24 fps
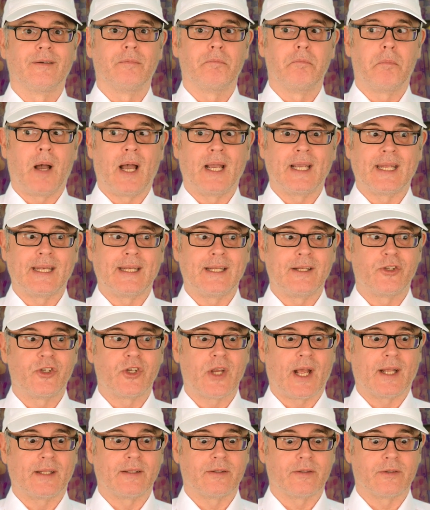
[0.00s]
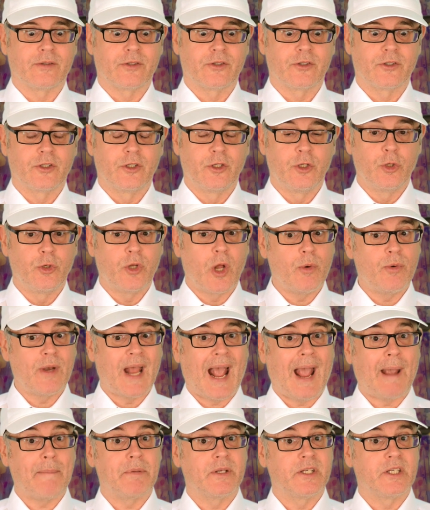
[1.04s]
by any chance? You don't
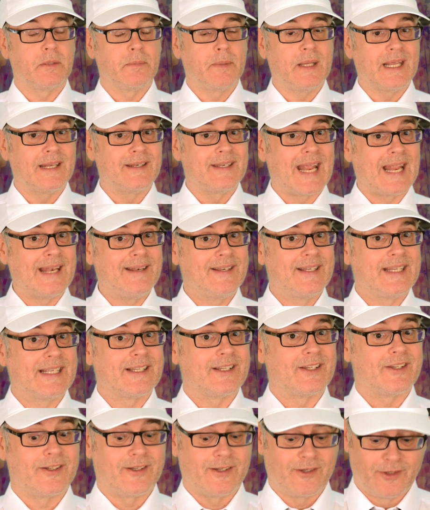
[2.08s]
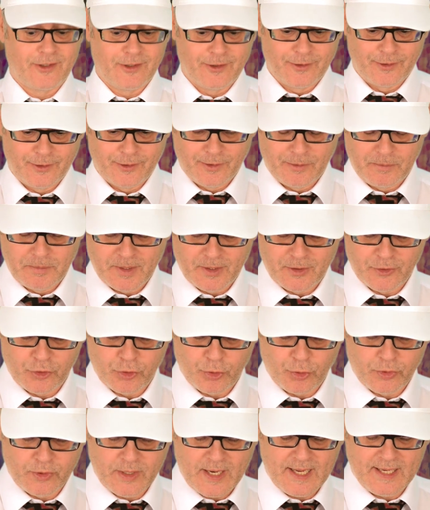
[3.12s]
happen to be a dentist, do you? Because
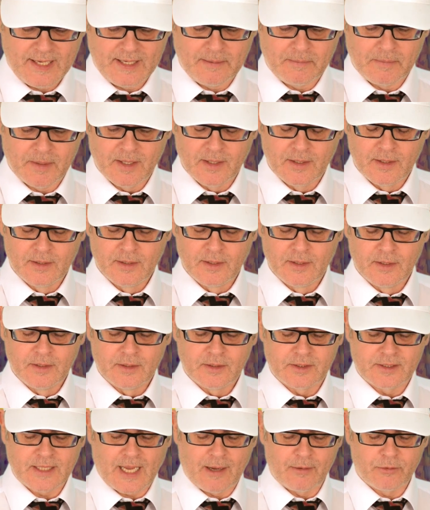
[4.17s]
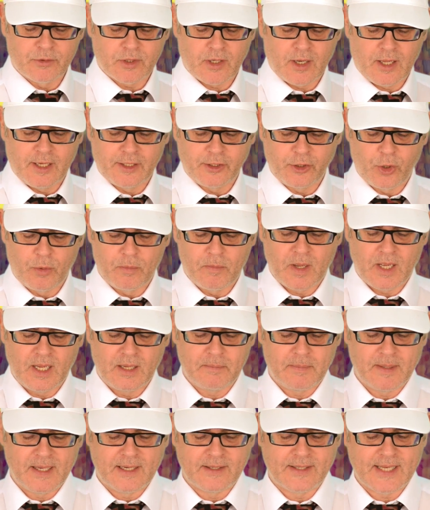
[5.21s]
your name sounds like you might
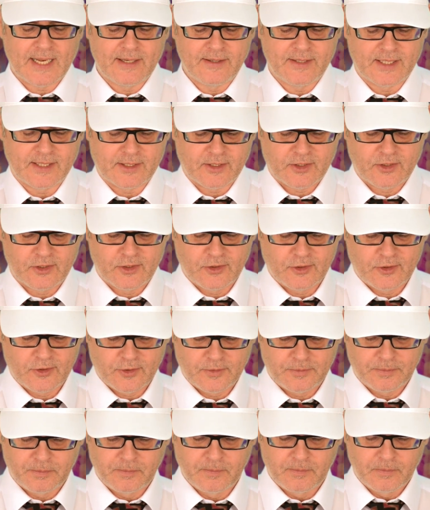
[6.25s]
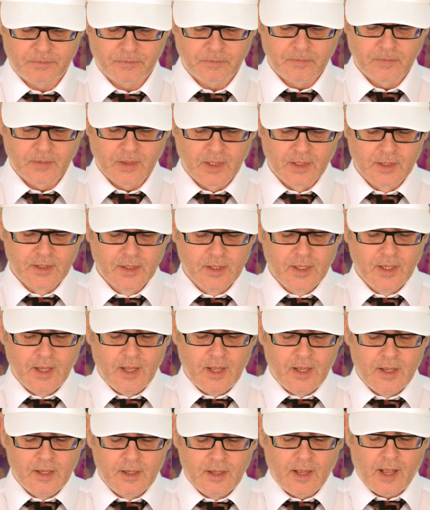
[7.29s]
be a dentist.
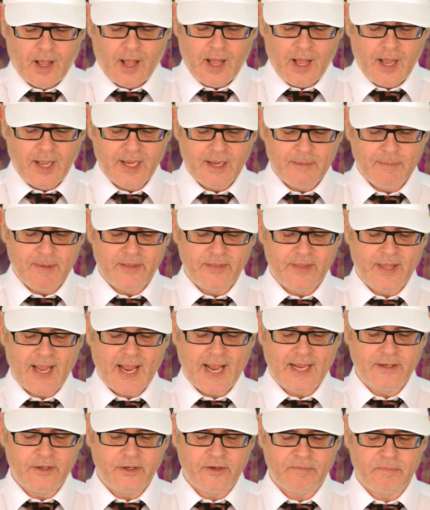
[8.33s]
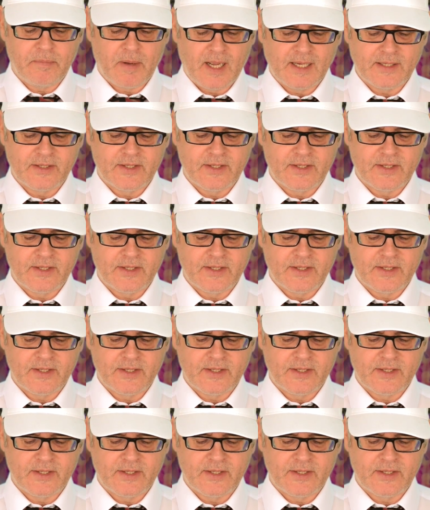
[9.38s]
I am at the end of my